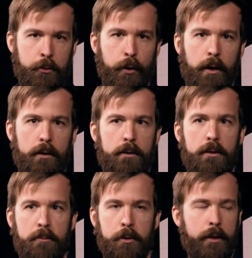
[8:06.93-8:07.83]
to it
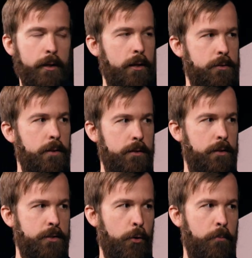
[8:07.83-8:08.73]
nimbly
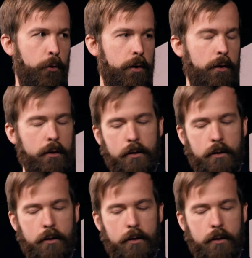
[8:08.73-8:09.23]
is so important.